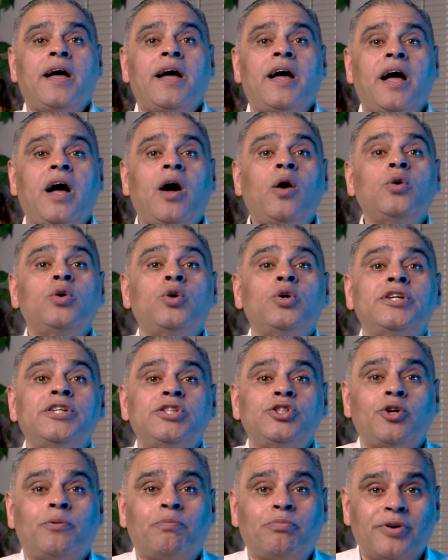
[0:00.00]
how good
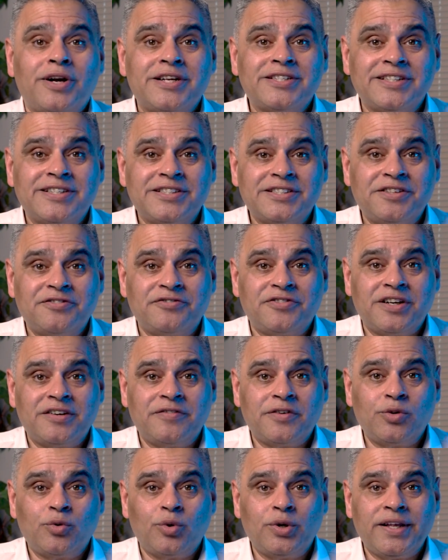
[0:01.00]
is your presence in front of
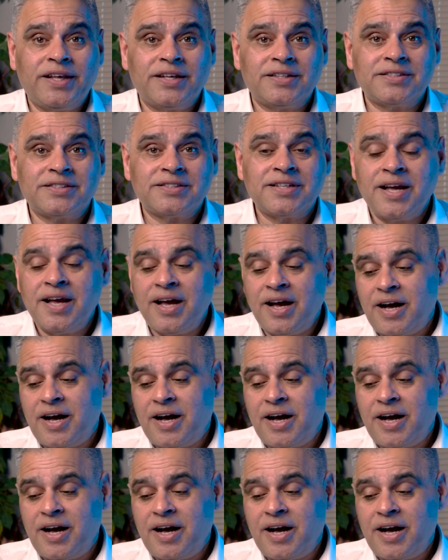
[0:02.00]
an audience?